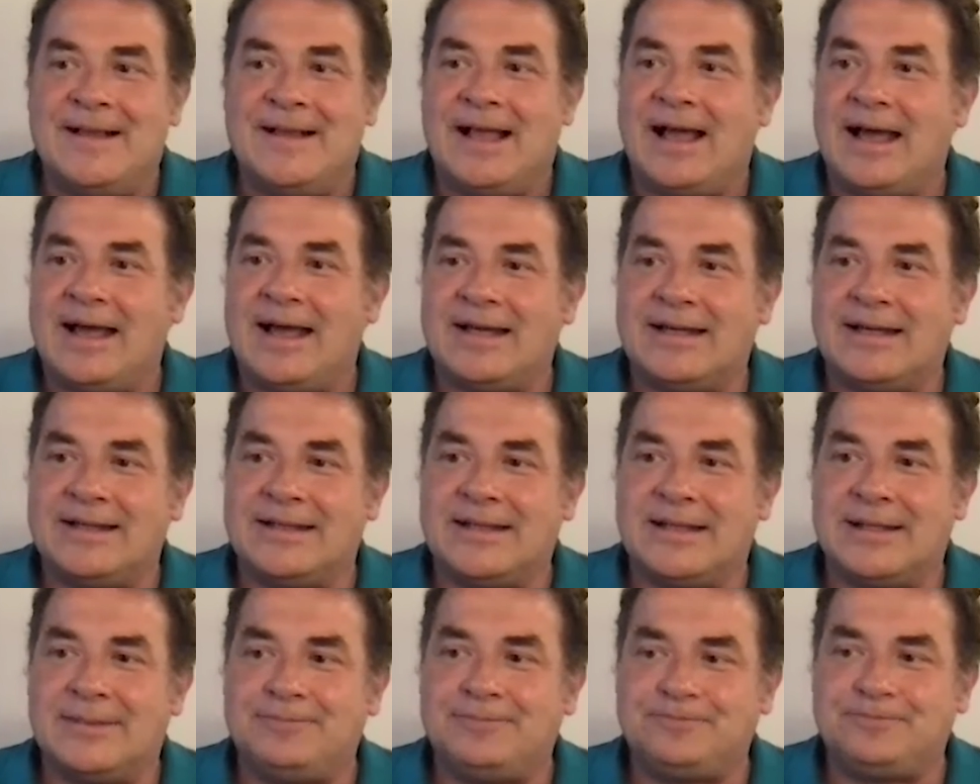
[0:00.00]
And
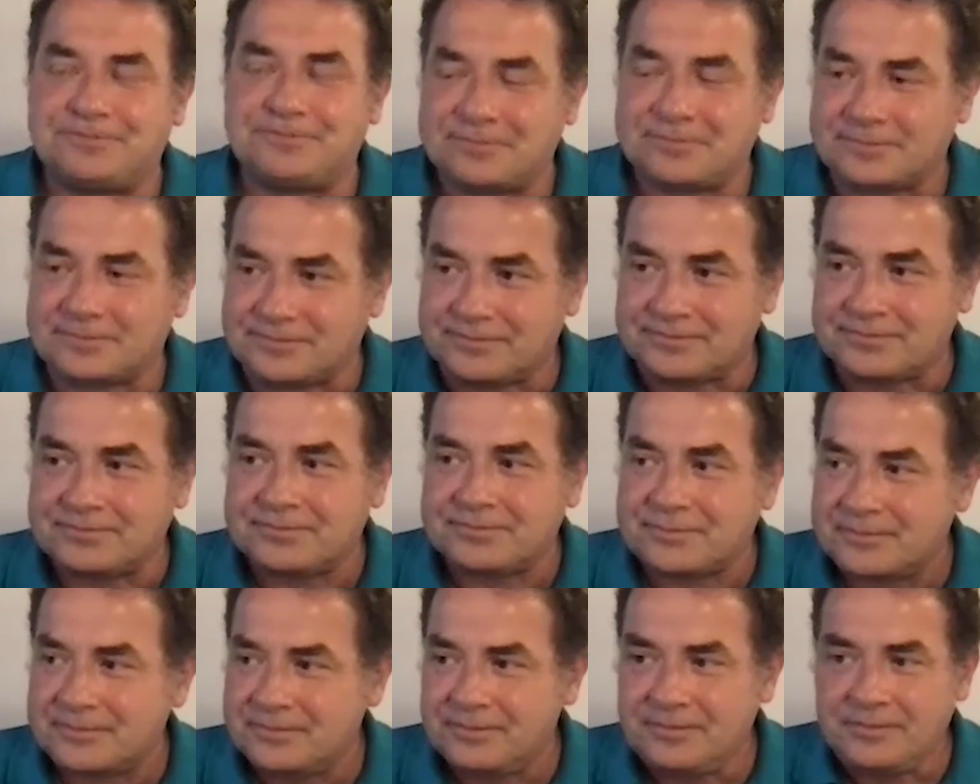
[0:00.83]

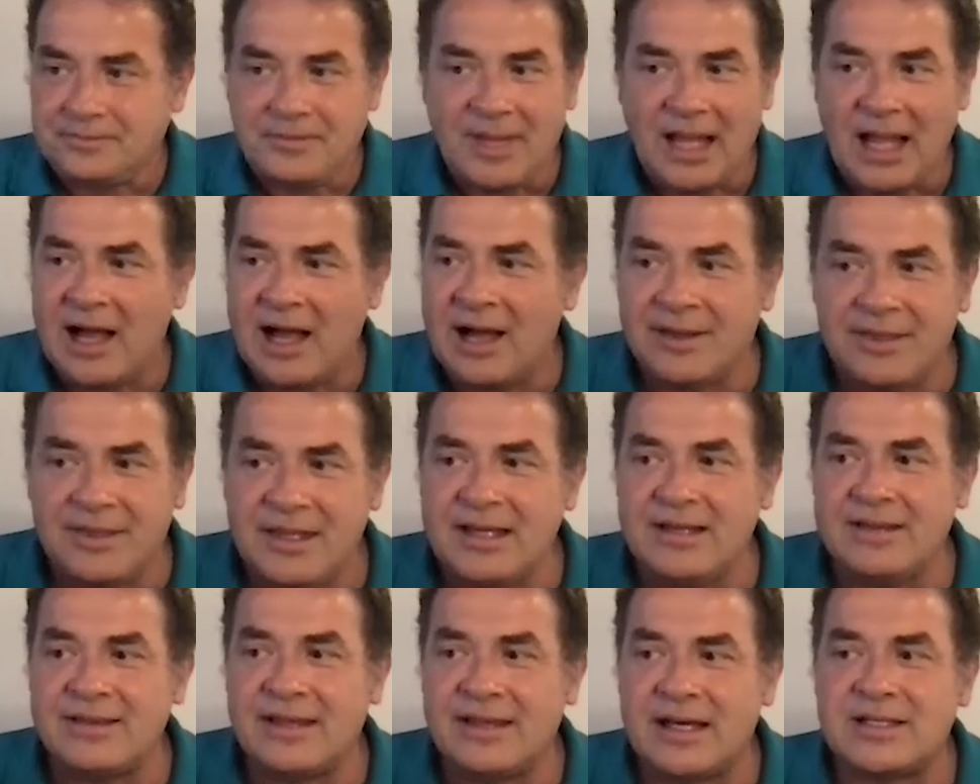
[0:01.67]
I
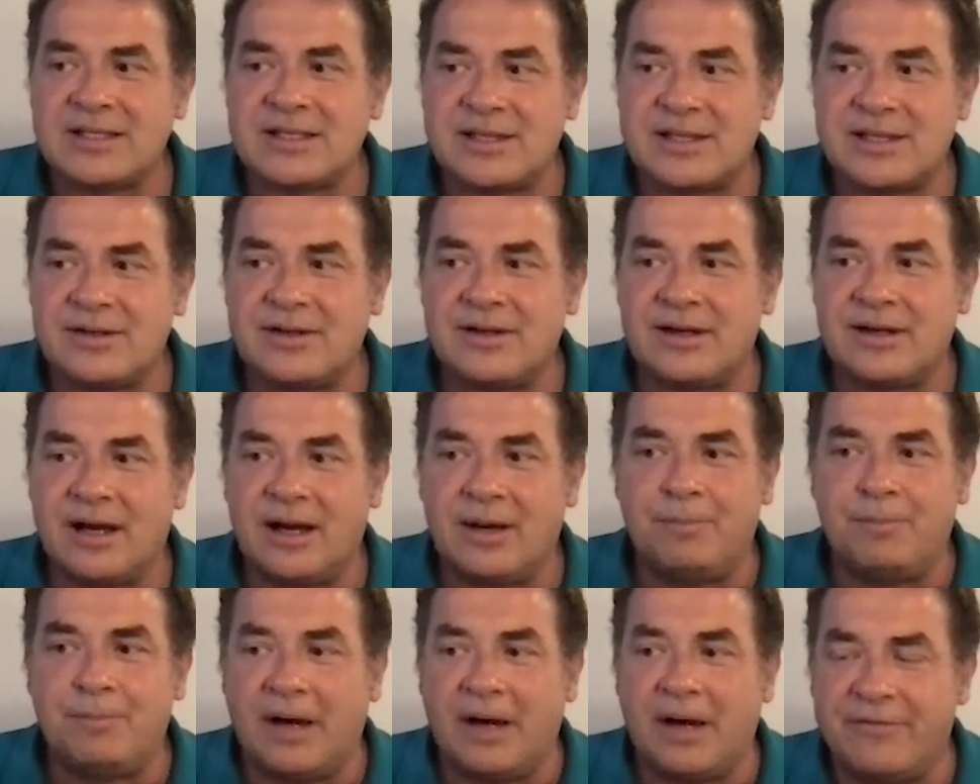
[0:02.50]
think that's
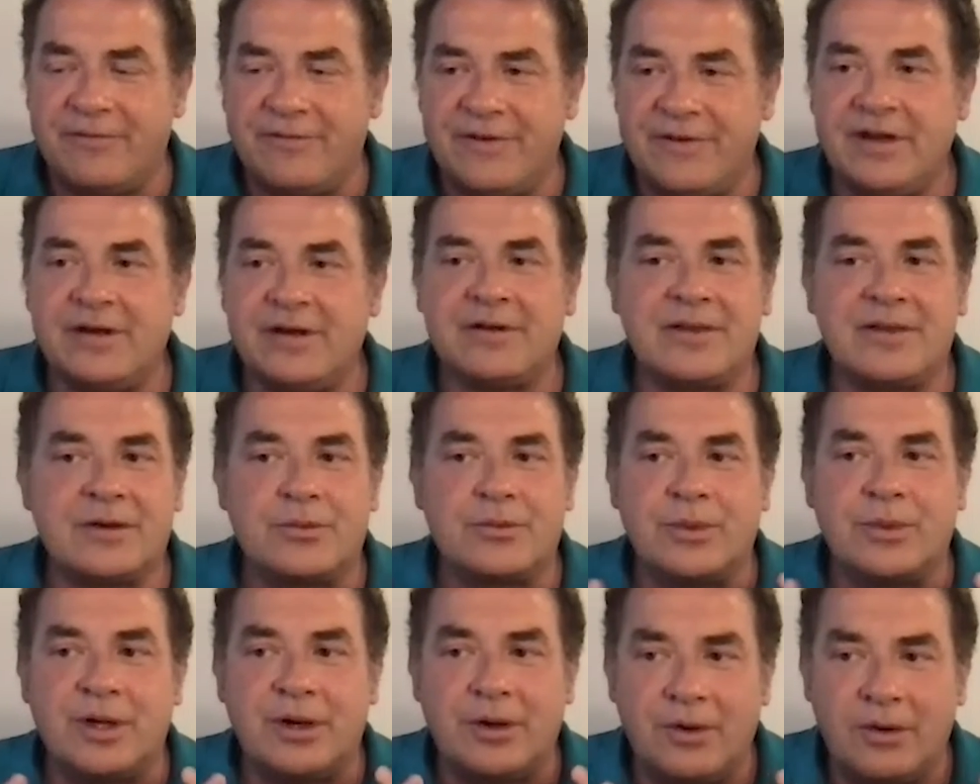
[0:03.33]
a fear that
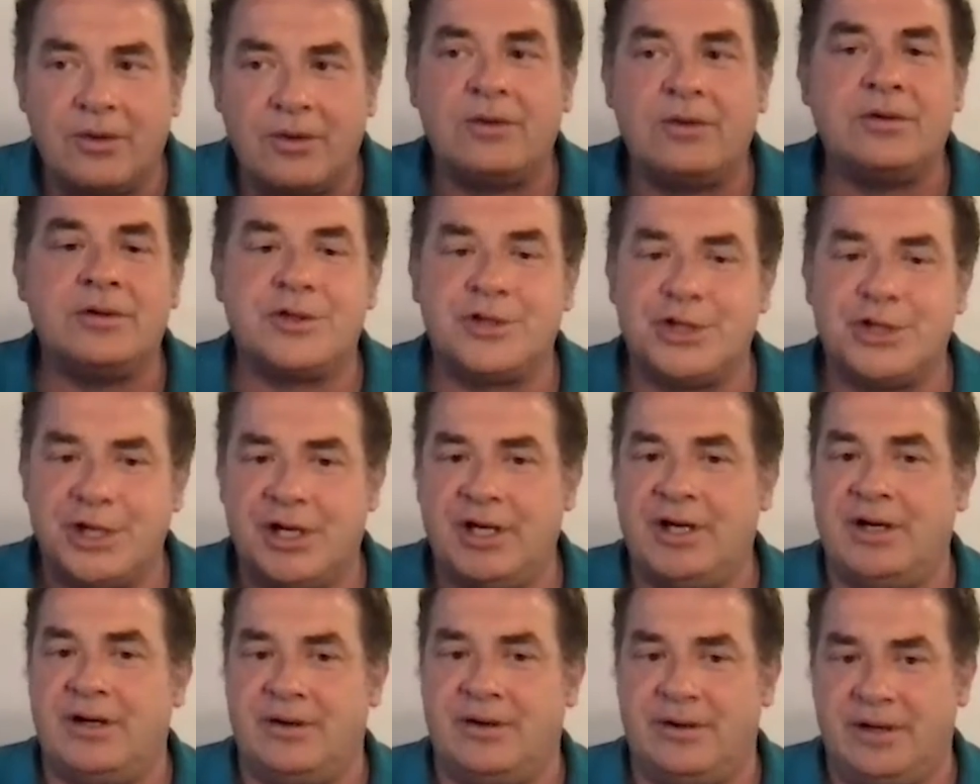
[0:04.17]
we all
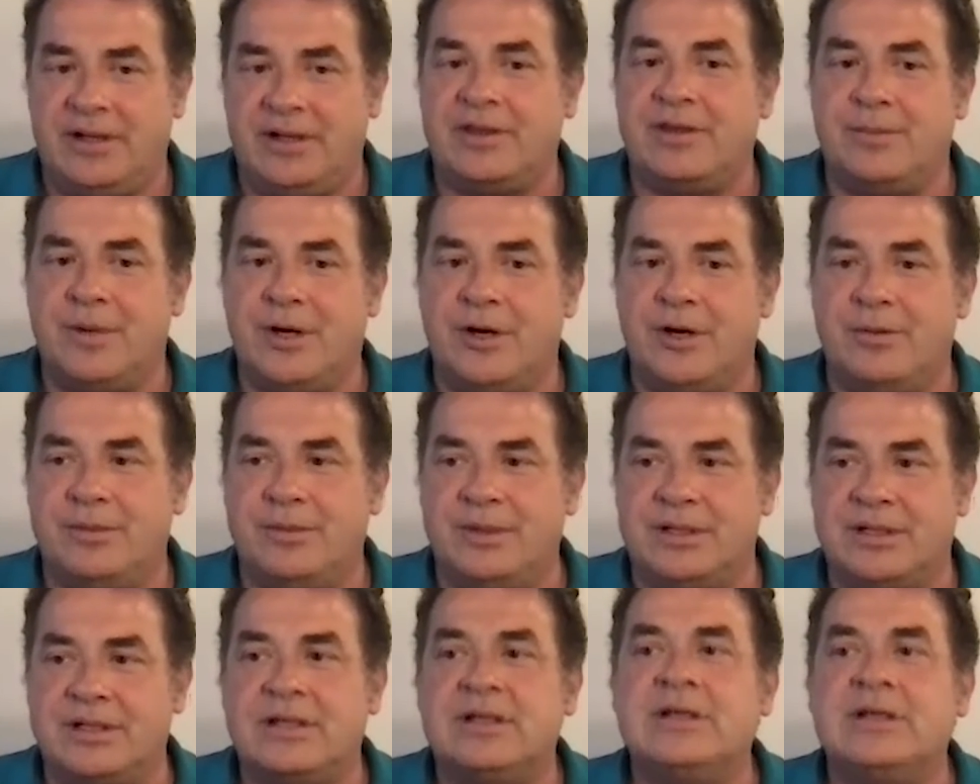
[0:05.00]
share at the
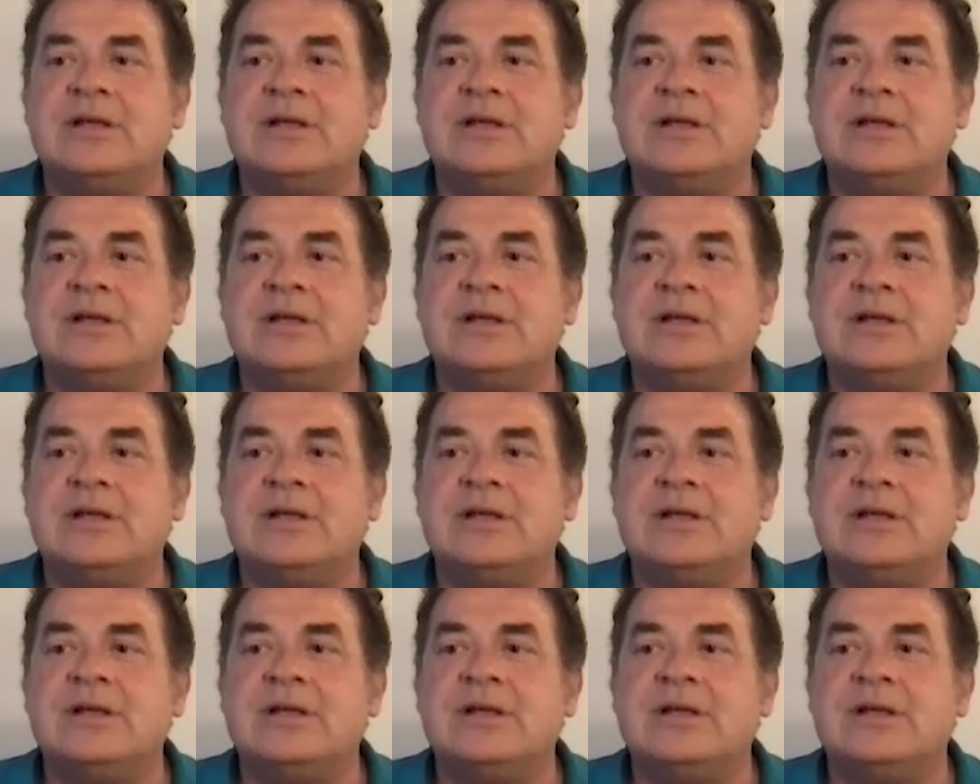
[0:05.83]
moment.